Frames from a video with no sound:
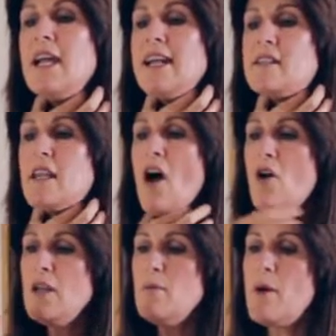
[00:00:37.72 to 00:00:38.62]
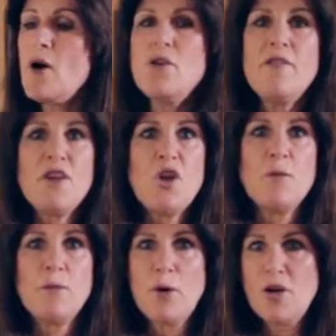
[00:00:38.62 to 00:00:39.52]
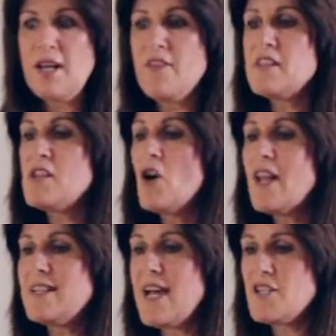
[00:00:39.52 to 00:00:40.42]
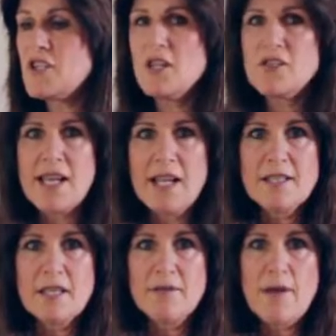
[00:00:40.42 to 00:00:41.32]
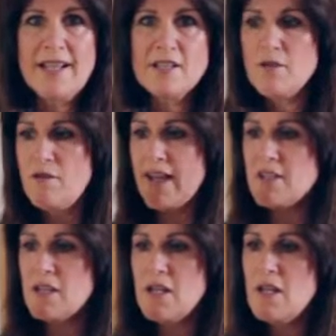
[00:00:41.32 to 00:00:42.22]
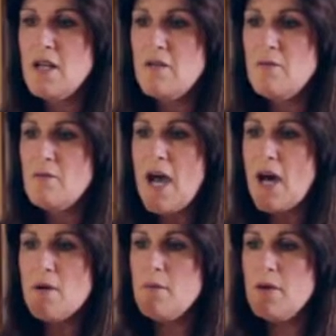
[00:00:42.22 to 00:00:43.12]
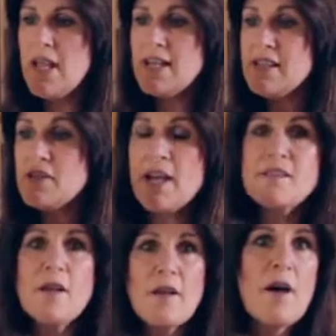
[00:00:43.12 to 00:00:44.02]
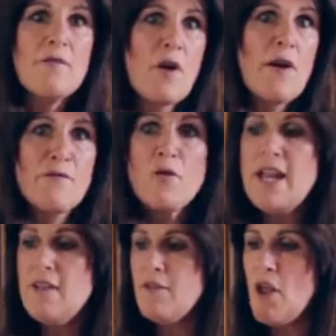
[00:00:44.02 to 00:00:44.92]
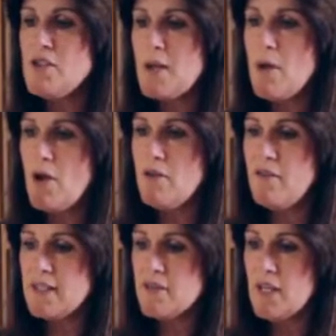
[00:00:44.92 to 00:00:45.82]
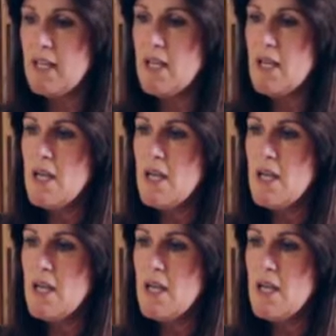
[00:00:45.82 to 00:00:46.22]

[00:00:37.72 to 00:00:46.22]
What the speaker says: It's the only bone in the human body that's not attached to your skeleton, and it's in fact, yes, it's a free floating bone effectively.